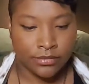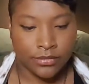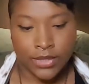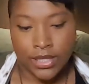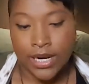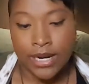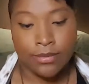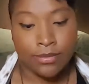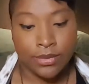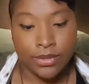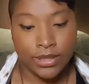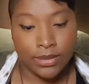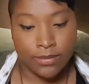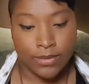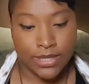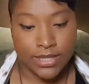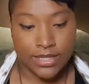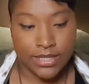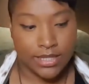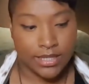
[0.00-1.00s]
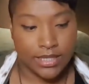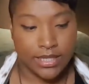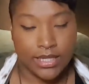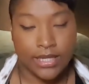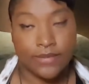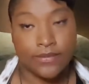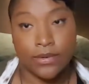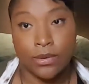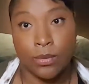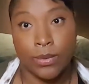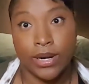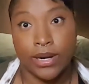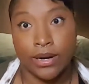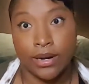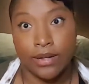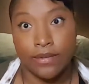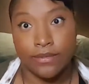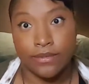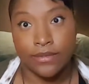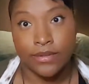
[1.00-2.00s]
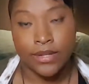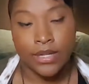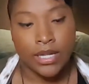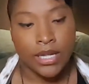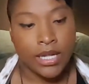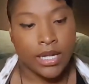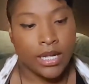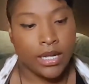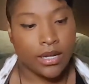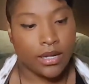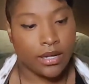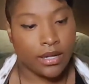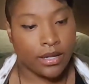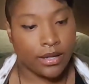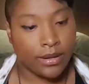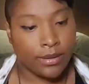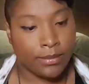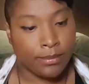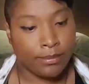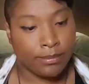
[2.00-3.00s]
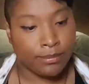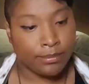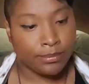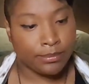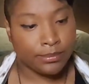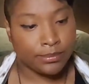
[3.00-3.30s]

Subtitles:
I really wasn't even aware of.